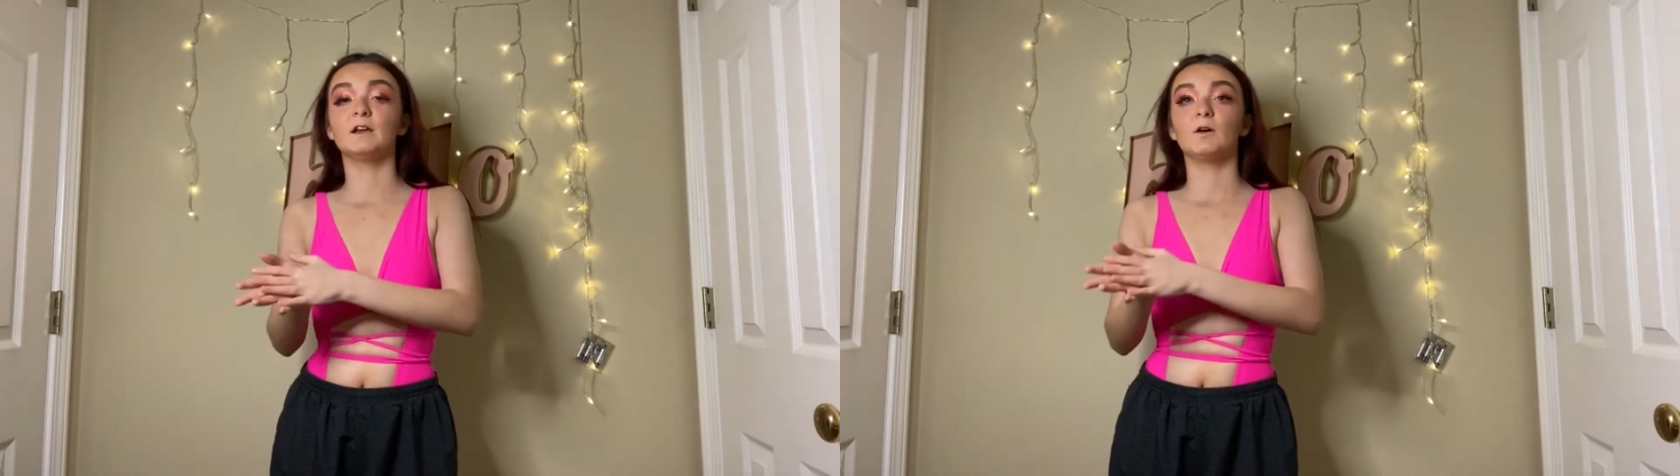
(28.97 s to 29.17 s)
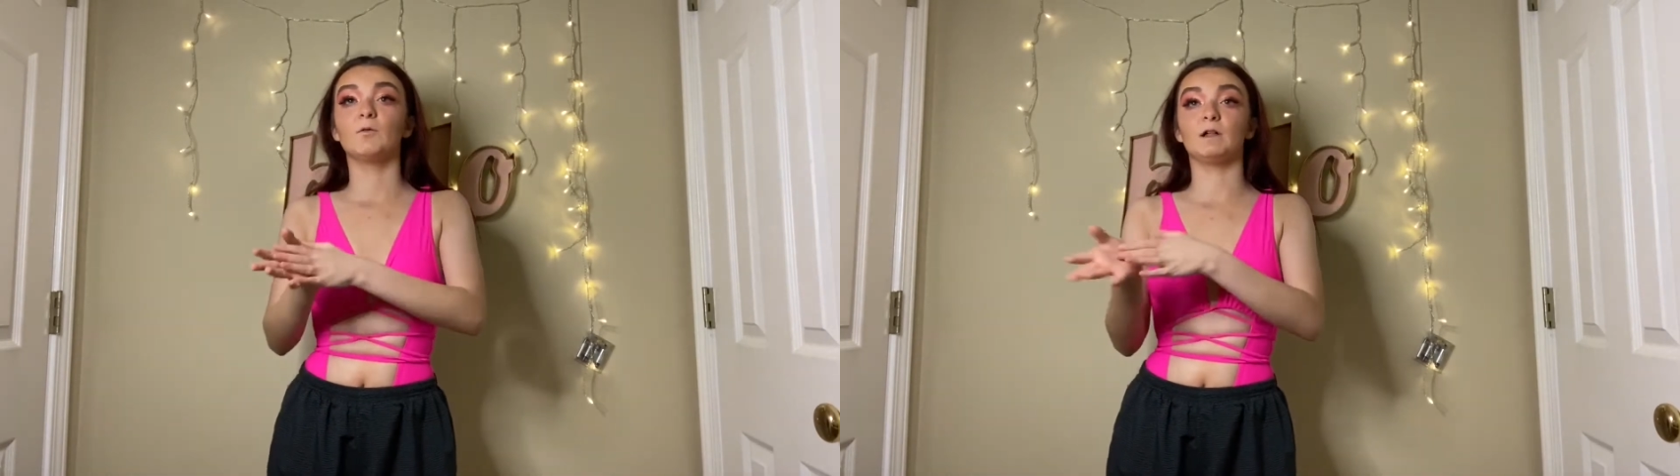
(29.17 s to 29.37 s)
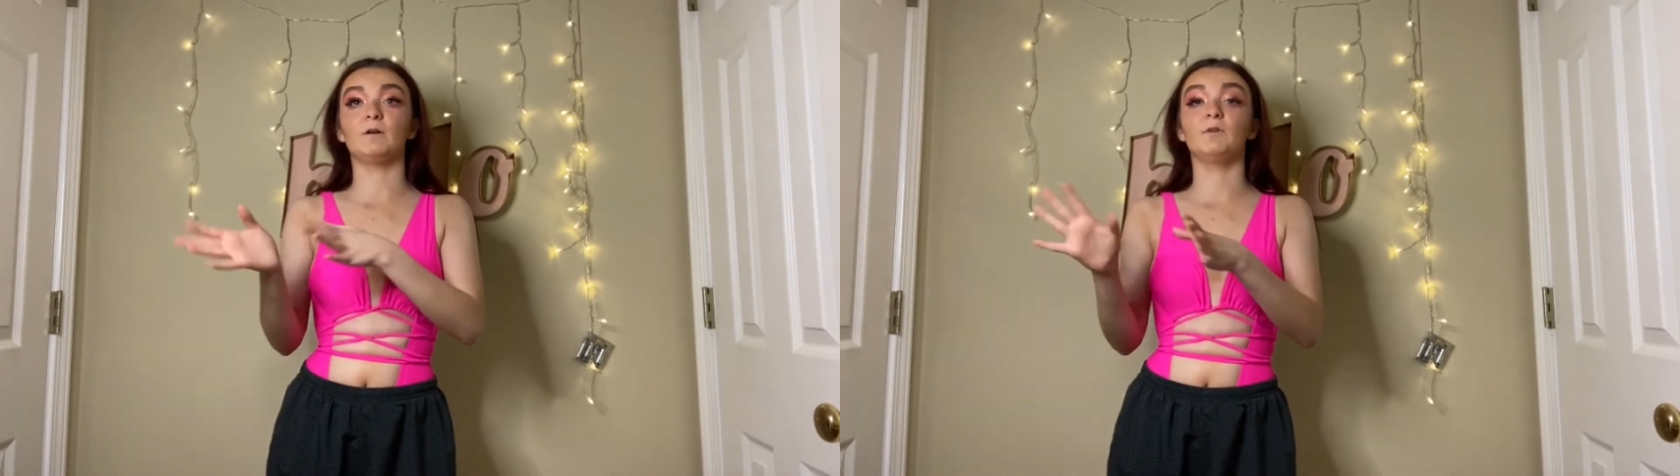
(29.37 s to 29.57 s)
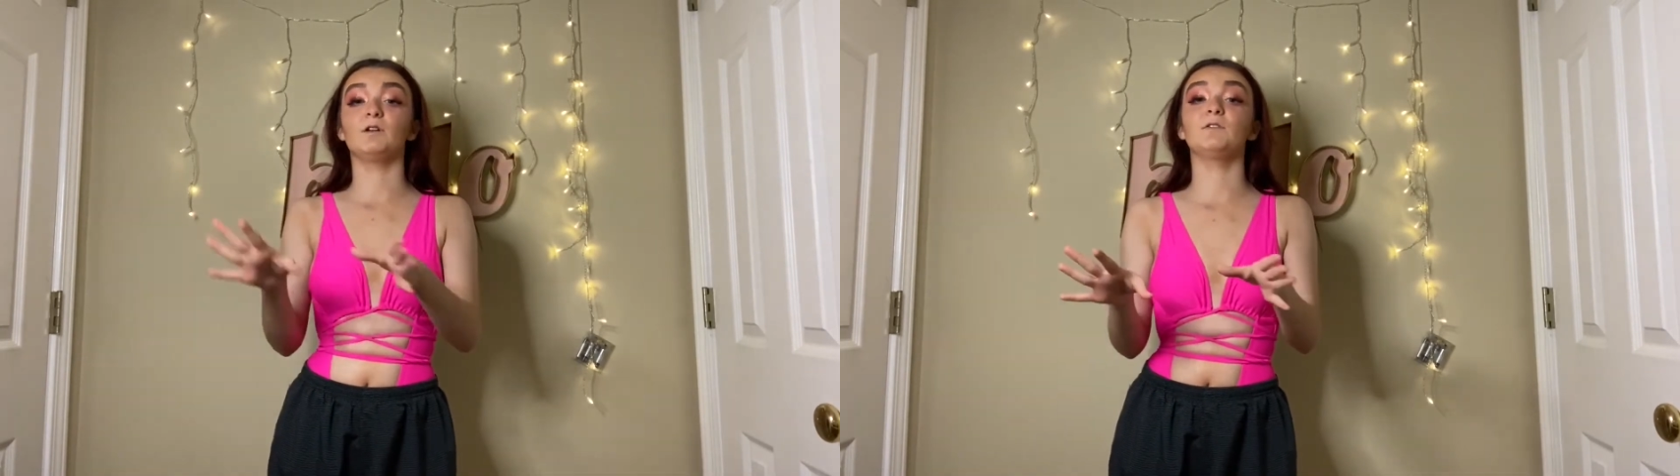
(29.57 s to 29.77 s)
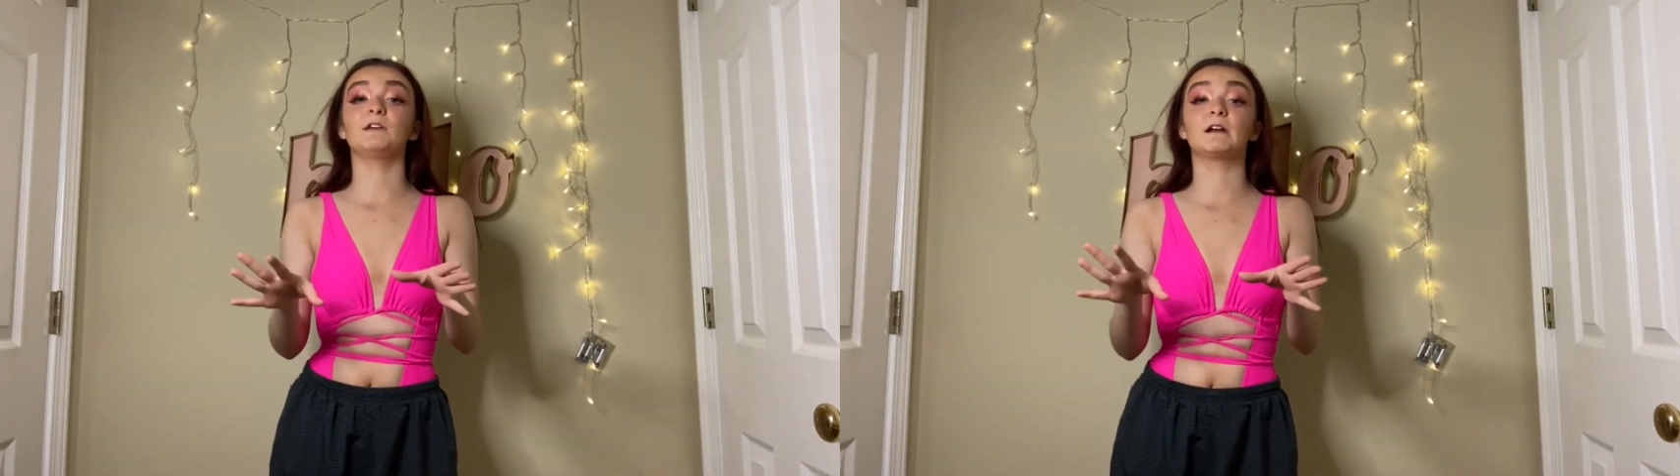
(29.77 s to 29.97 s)
Well, I went
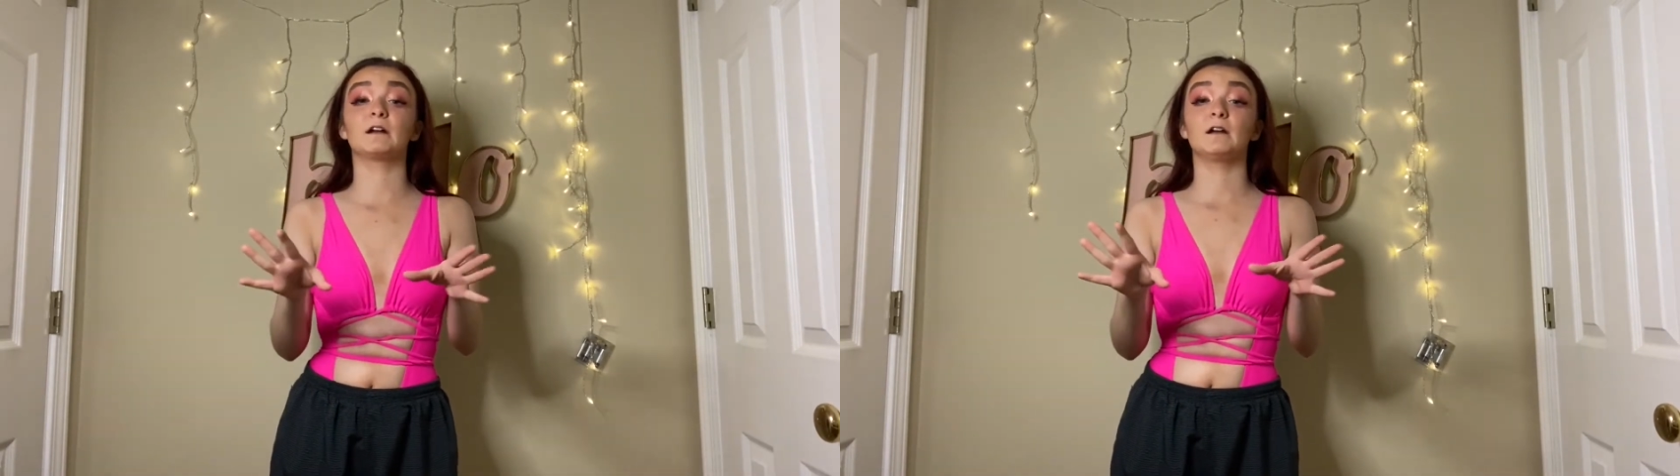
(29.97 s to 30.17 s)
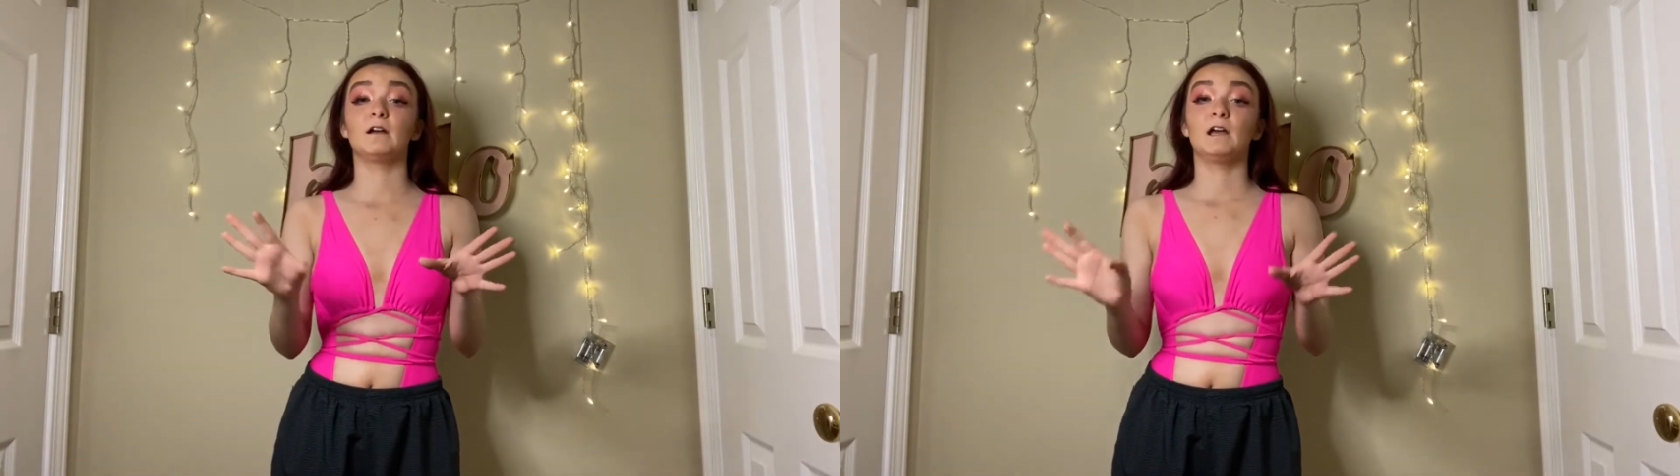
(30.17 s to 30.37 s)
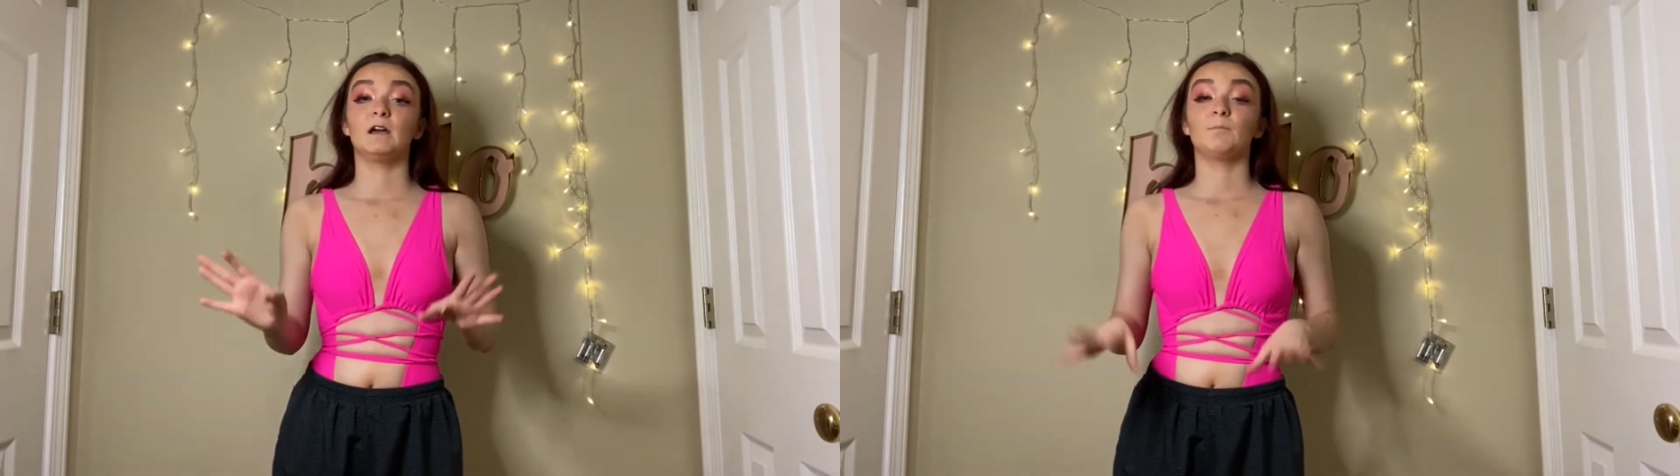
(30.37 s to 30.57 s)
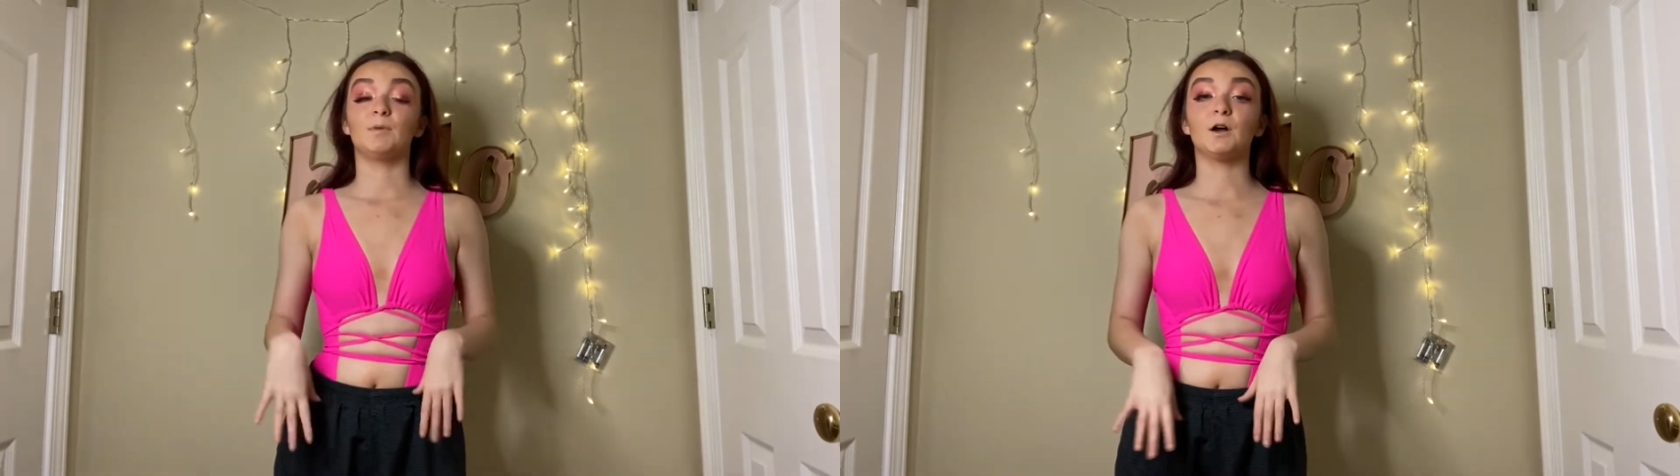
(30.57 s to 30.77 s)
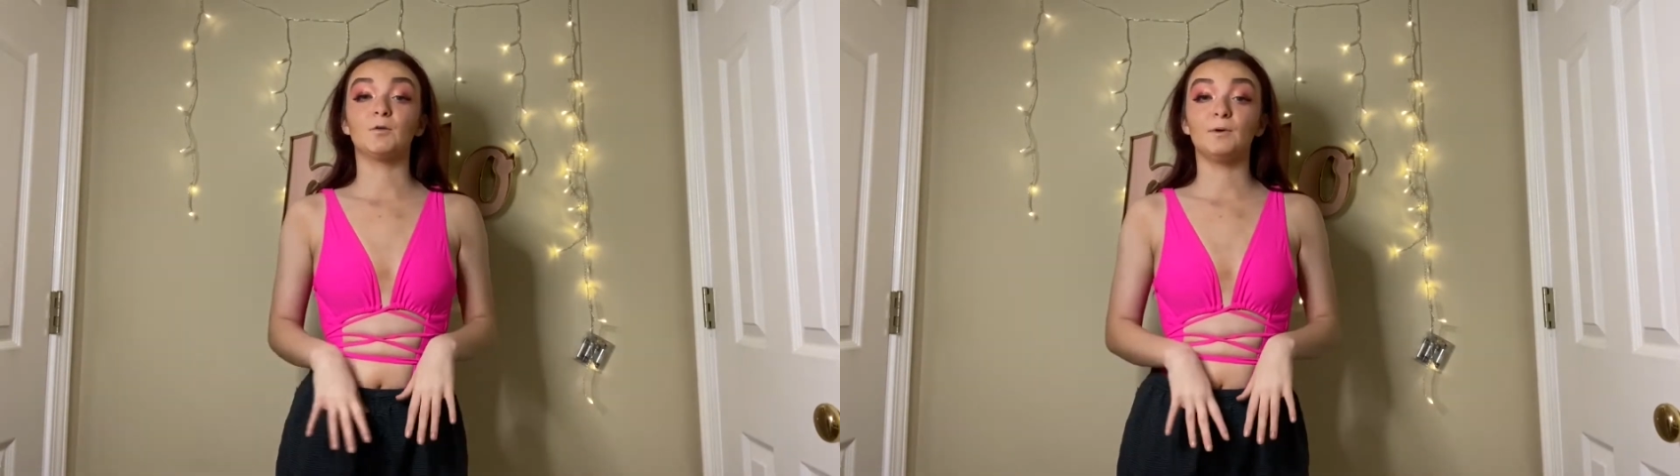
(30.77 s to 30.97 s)
on there,
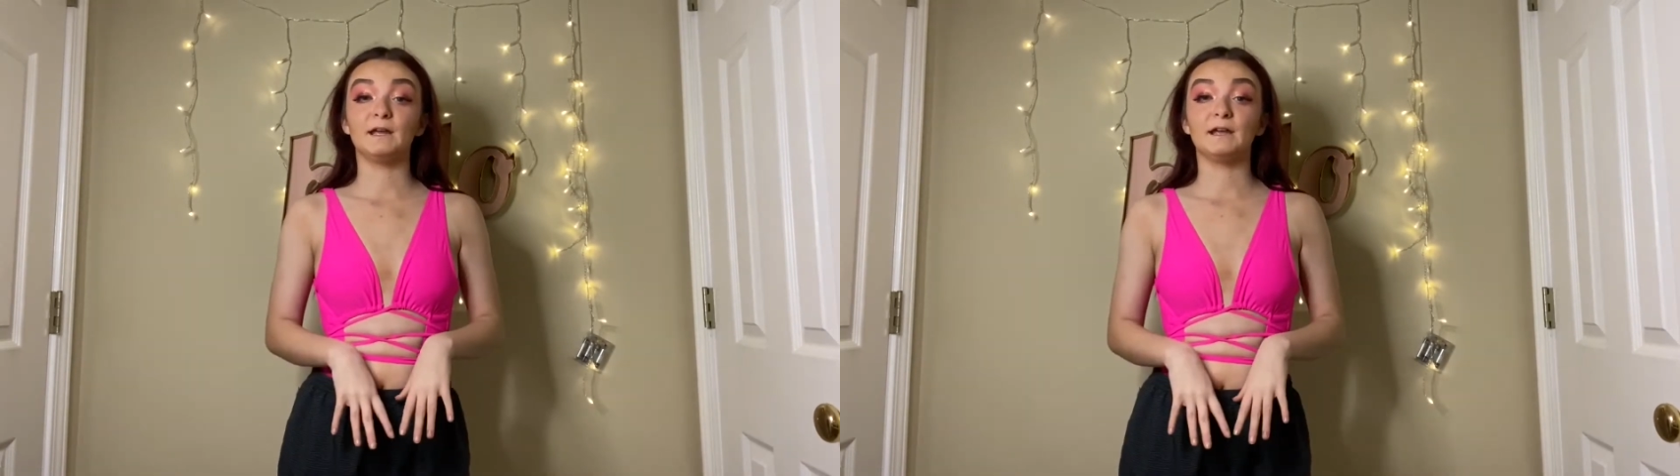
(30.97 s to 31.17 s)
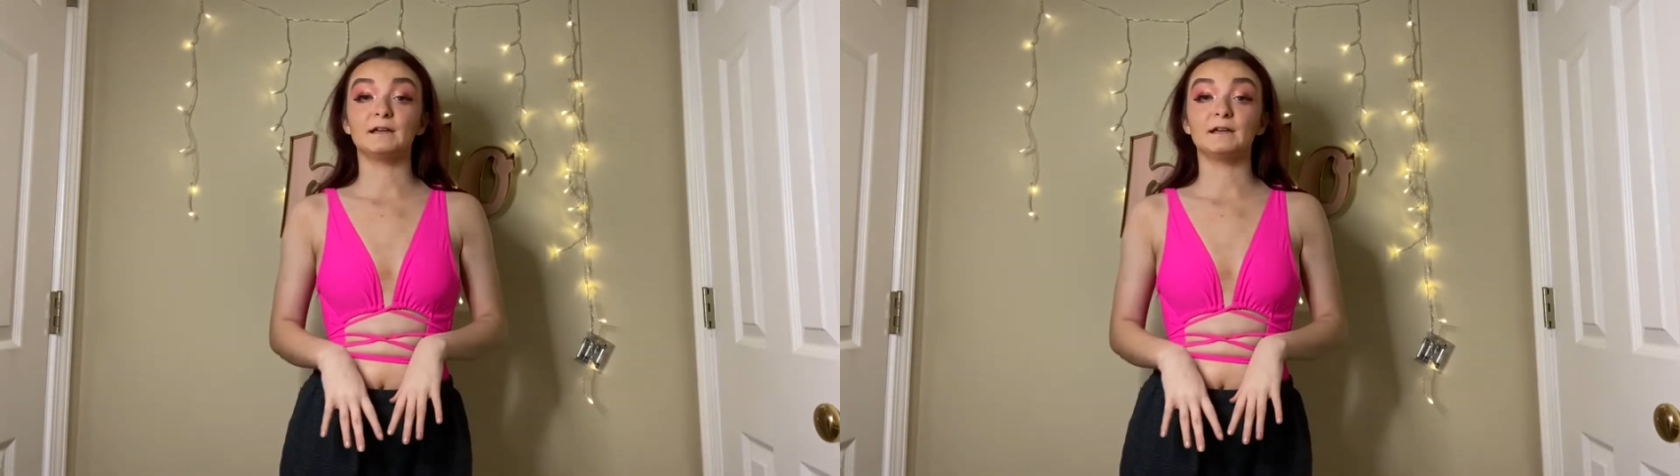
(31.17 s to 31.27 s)
bought a wig.